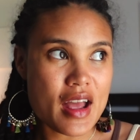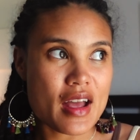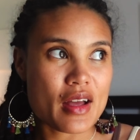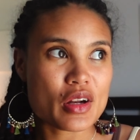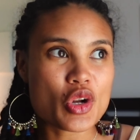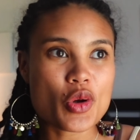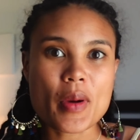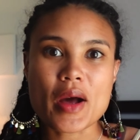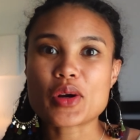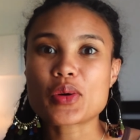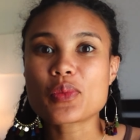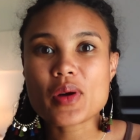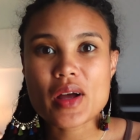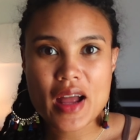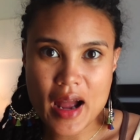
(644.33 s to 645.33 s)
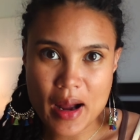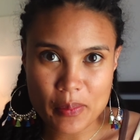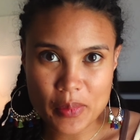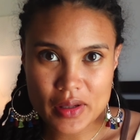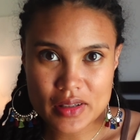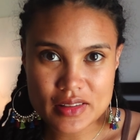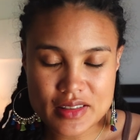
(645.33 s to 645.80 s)
no matter what
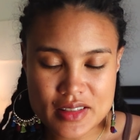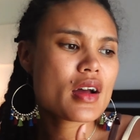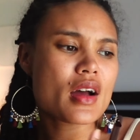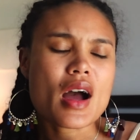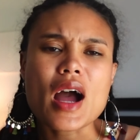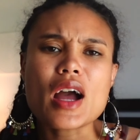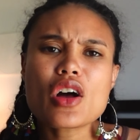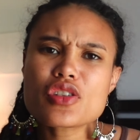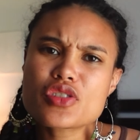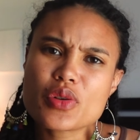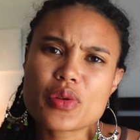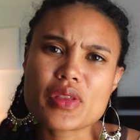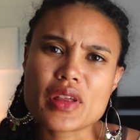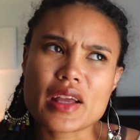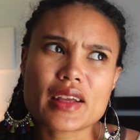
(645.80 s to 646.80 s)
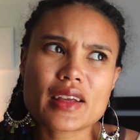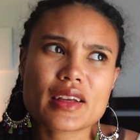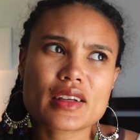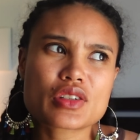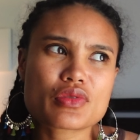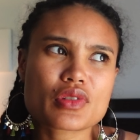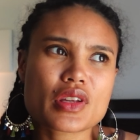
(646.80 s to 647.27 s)
happens. I also think
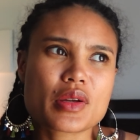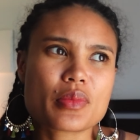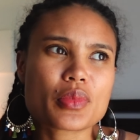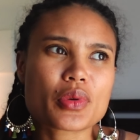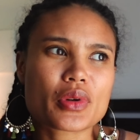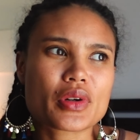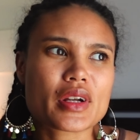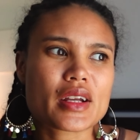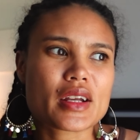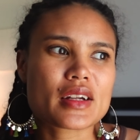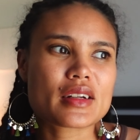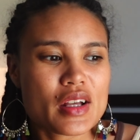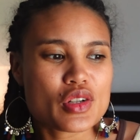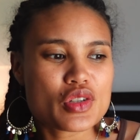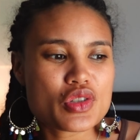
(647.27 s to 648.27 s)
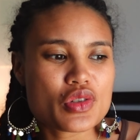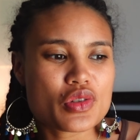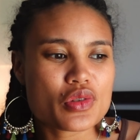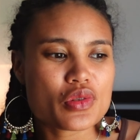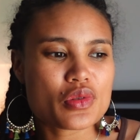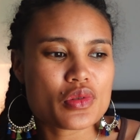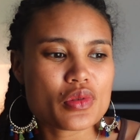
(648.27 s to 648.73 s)
it's really important
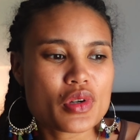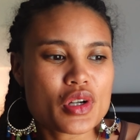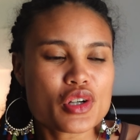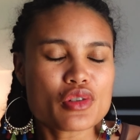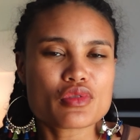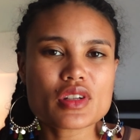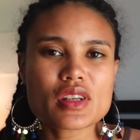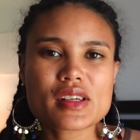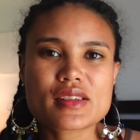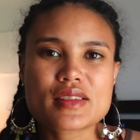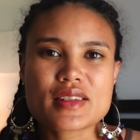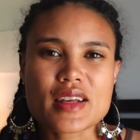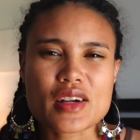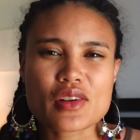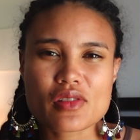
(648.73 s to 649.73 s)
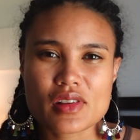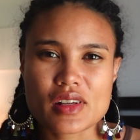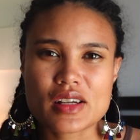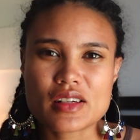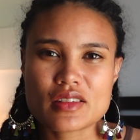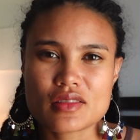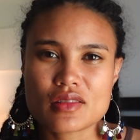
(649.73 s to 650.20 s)
to really settle
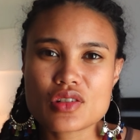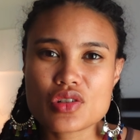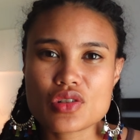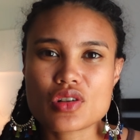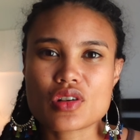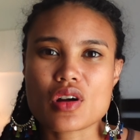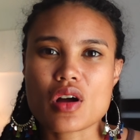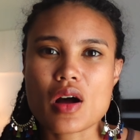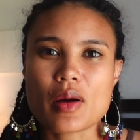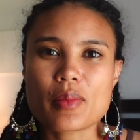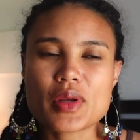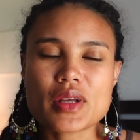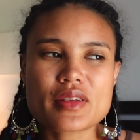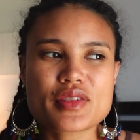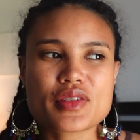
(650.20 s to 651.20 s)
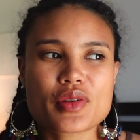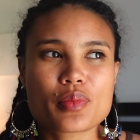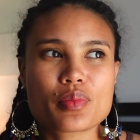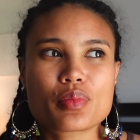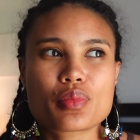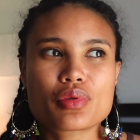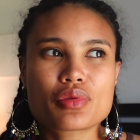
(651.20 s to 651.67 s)
in to your hobbies
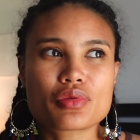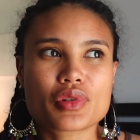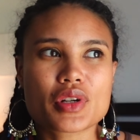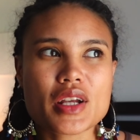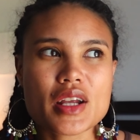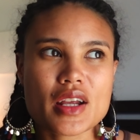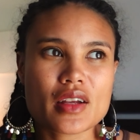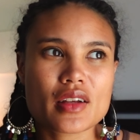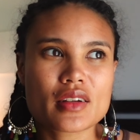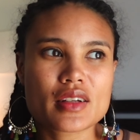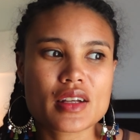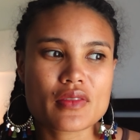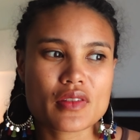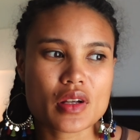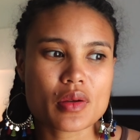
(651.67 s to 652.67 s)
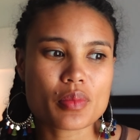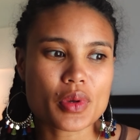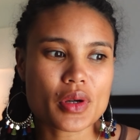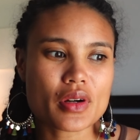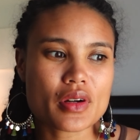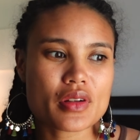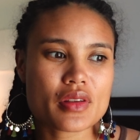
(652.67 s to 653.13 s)
pre-giving
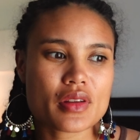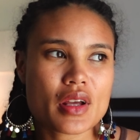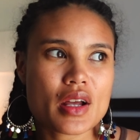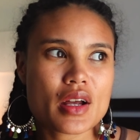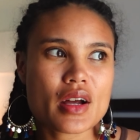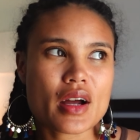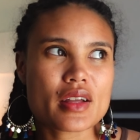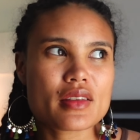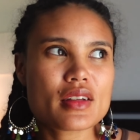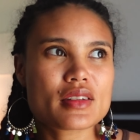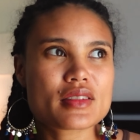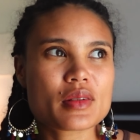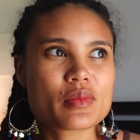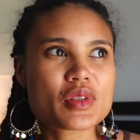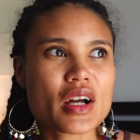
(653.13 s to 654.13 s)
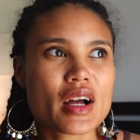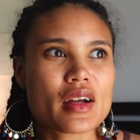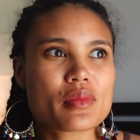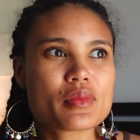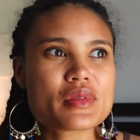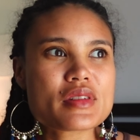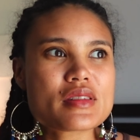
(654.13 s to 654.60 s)
birth. I think
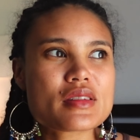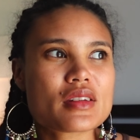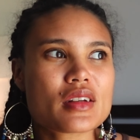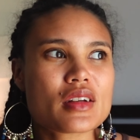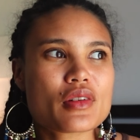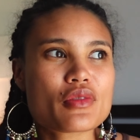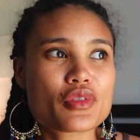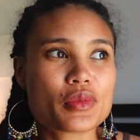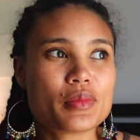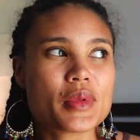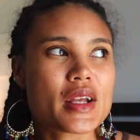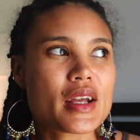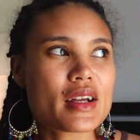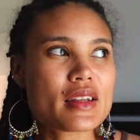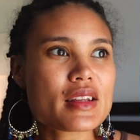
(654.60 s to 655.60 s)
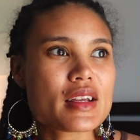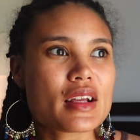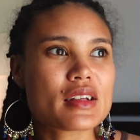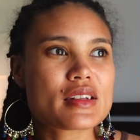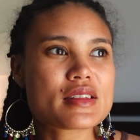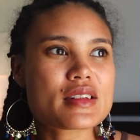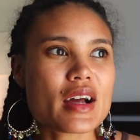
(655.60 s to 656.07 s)
sometimes, for me at
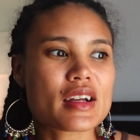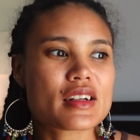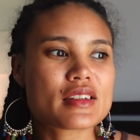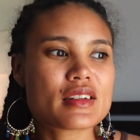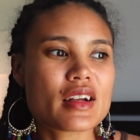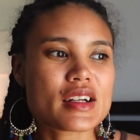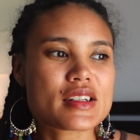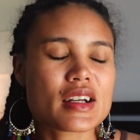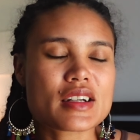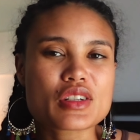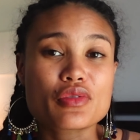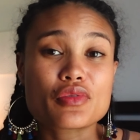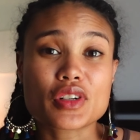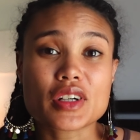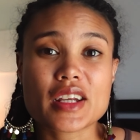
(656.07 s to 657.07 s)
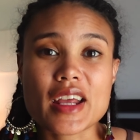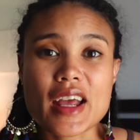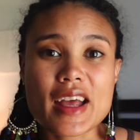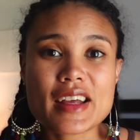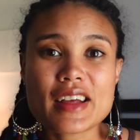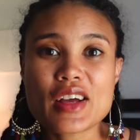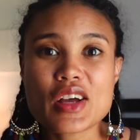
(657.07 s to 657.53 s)
least, I tend to
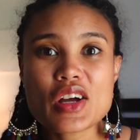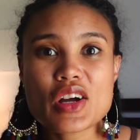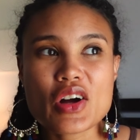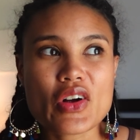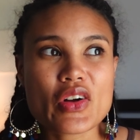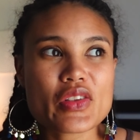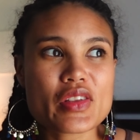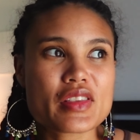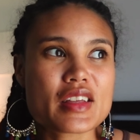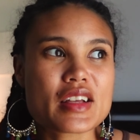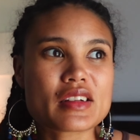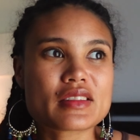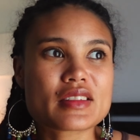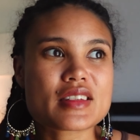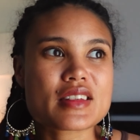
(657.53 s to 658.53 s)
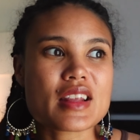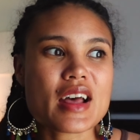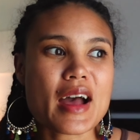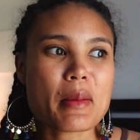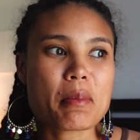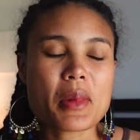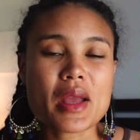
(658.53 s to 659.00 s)
forget all the things
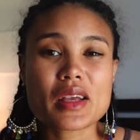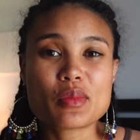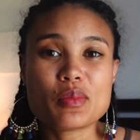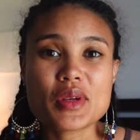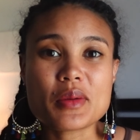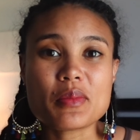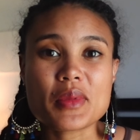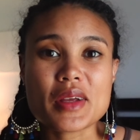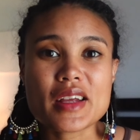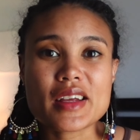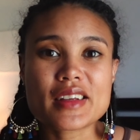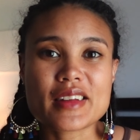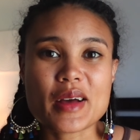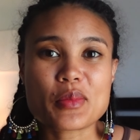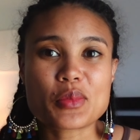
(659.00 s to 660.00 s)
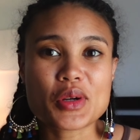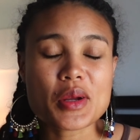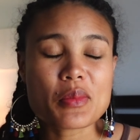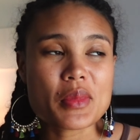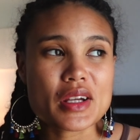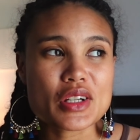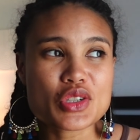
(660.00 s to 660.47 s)
that make me me and that
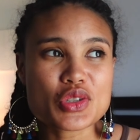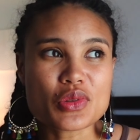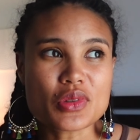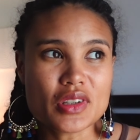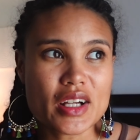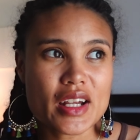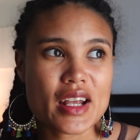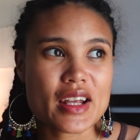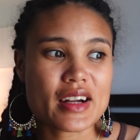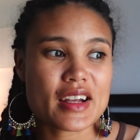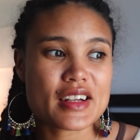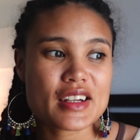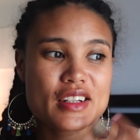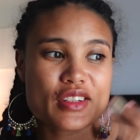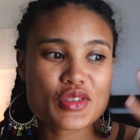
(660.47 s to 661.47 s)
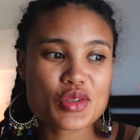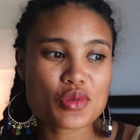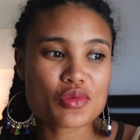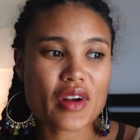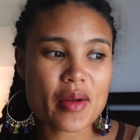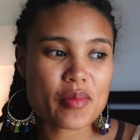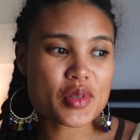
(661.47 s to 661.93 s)
bring me joy, and I get so
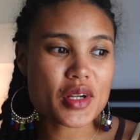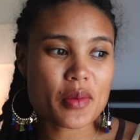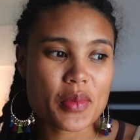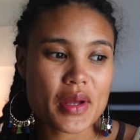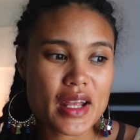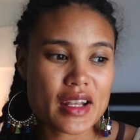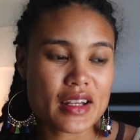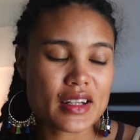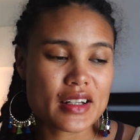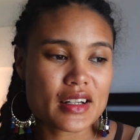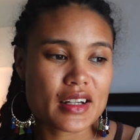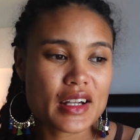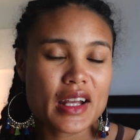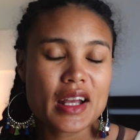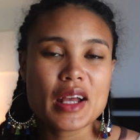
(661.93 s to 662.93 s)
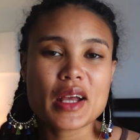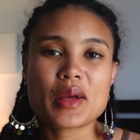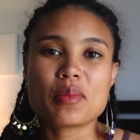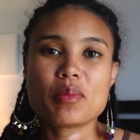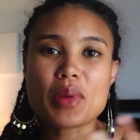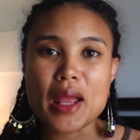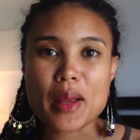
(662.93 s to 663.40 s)
wrapped up in
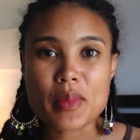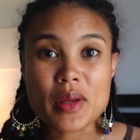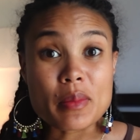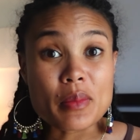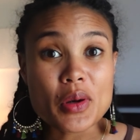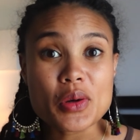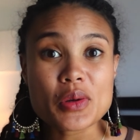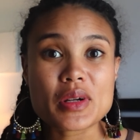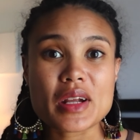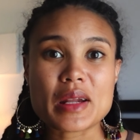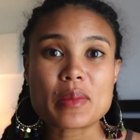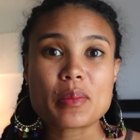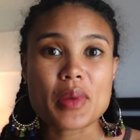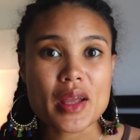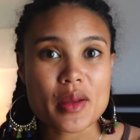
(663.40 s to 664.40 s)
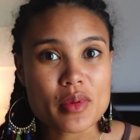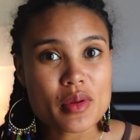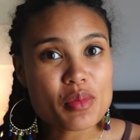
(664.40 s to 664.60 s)
baby mode and baby